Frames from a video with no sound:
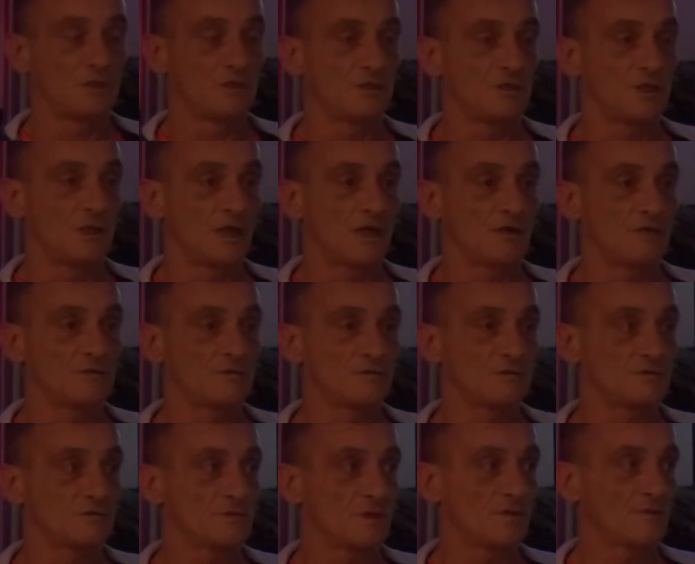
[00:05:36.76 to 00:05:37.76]
You know,
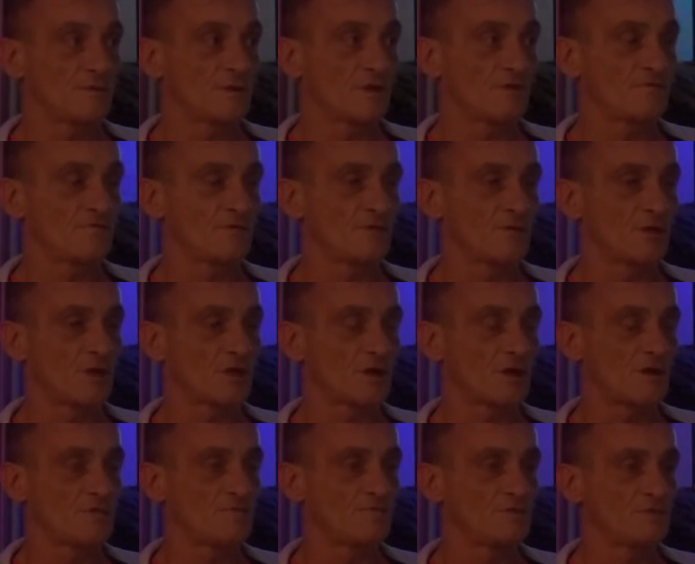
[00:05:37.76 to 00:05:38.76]
I feel like
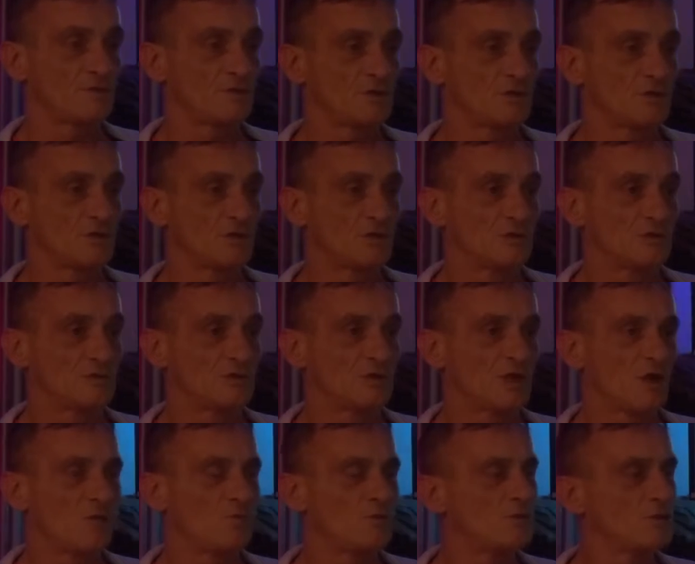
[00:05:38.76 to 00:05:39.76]

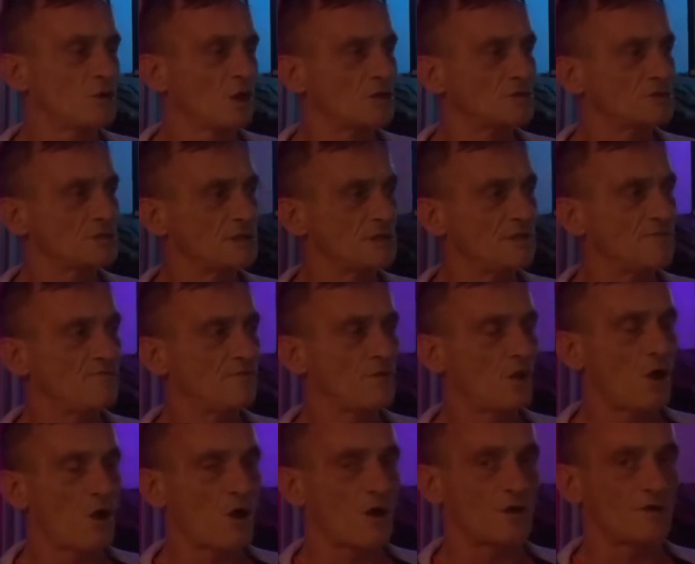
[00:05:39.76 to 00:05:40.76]
I wouldn't like to live
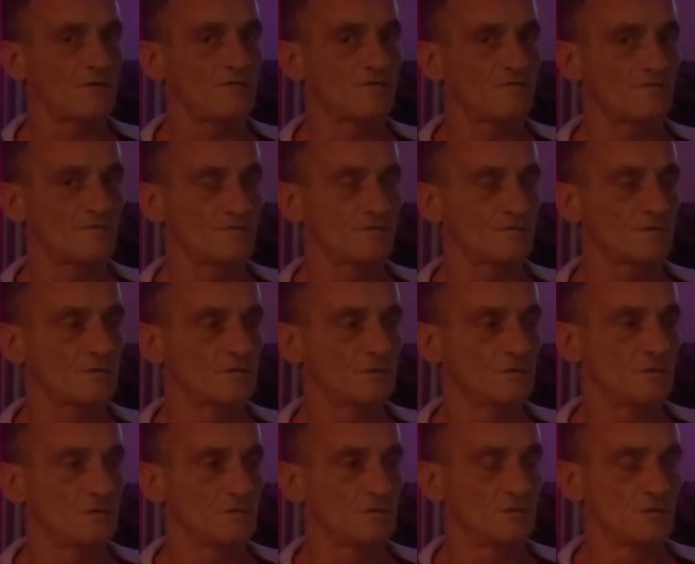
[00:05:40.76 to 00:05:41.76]
life
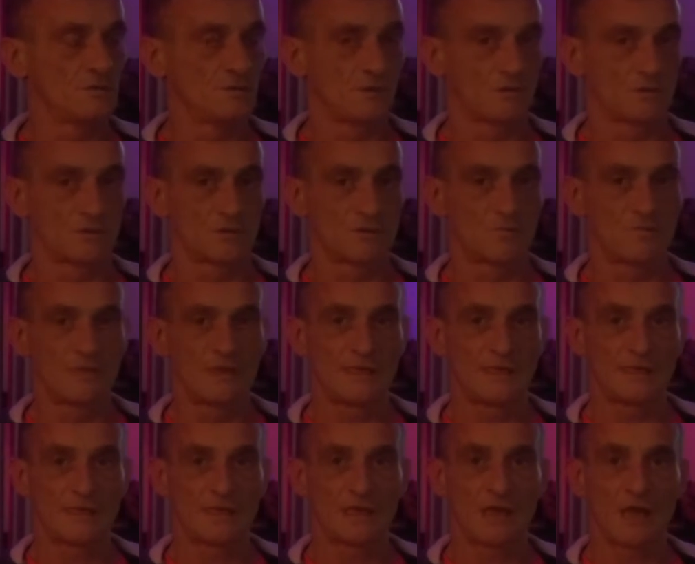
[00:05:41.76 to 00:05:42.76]

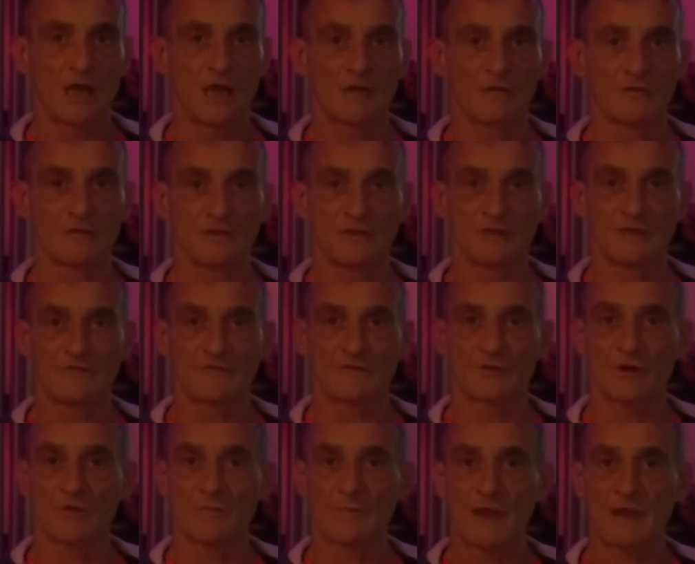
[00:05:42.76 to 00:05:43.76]
completely alone and never
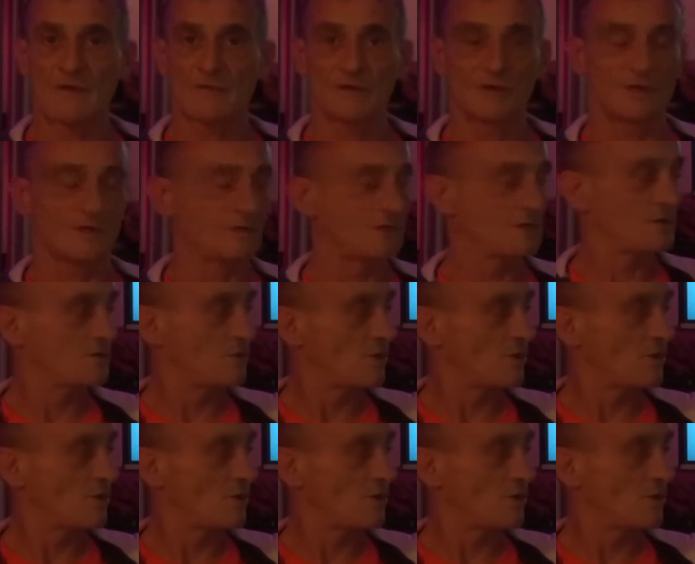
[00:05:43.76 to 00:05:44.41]
got married and